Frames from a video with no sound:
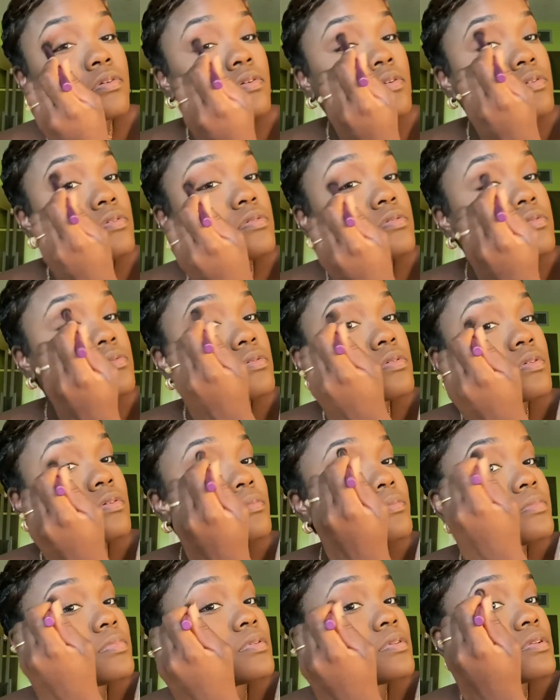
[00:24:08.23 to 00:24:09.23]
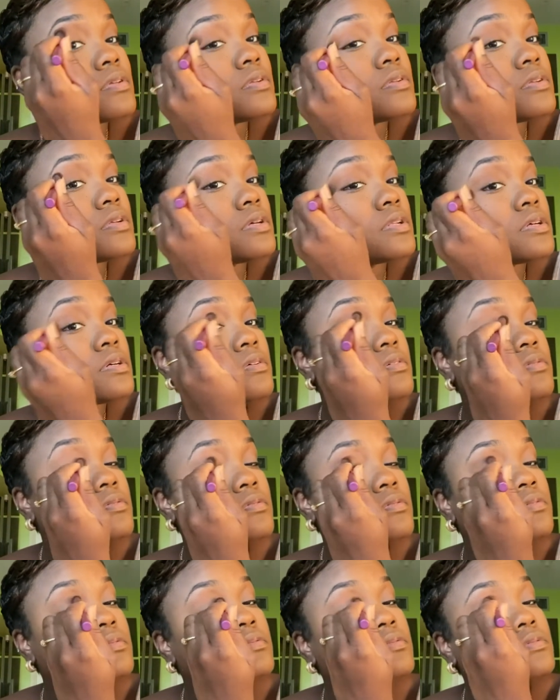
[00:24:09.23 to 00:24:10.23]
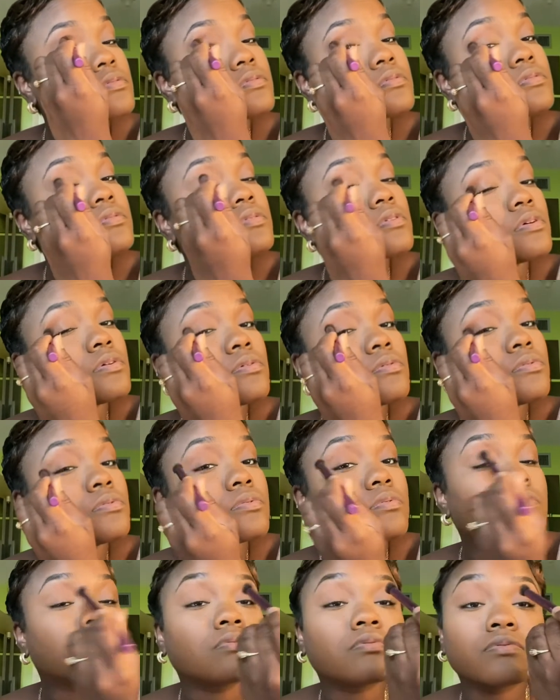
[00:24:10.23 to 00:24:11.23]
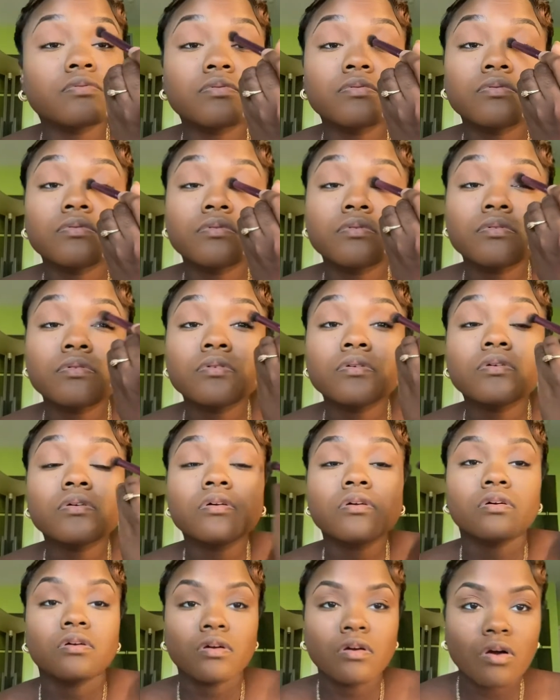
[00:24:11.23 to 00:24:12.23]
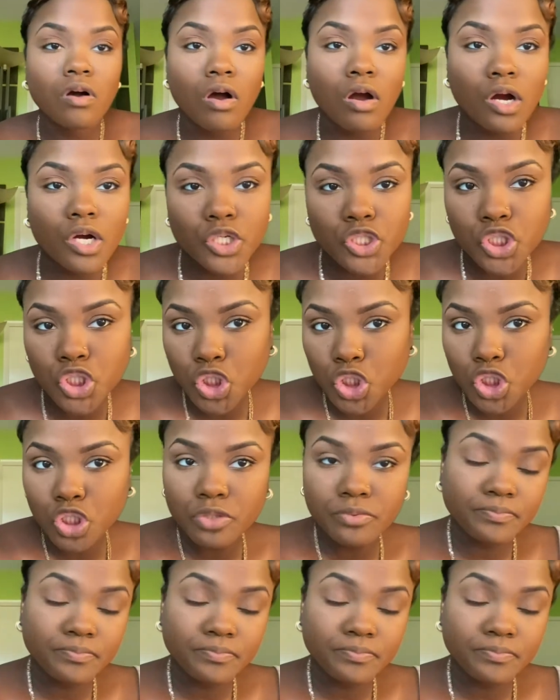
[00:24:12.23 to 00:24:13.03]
just want to blend it out so it don't look so harsh.